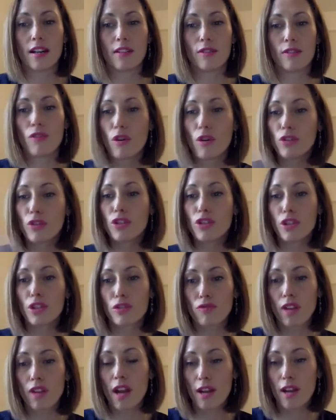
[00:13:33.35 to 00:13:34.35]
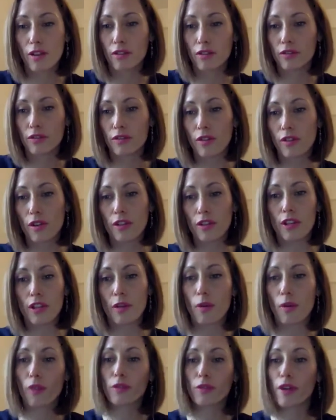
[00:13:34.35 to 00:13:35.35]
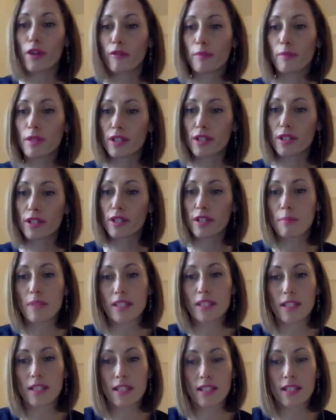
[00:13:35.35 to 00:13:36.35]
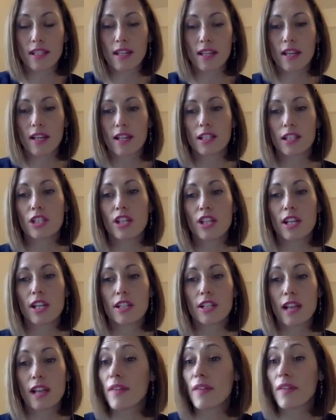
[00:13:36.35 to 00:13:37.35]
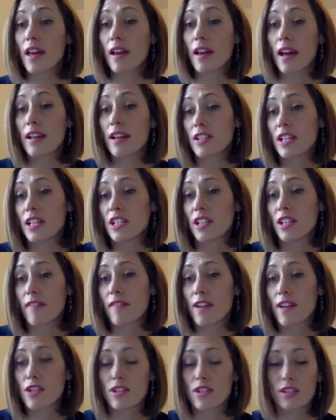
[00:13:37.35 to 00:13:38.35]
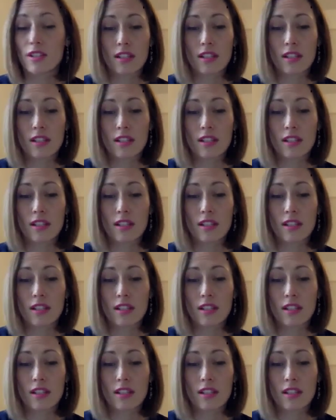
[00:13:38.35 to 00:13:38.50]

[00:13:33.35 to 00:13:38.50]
not just rely on governments and on business to change their actions.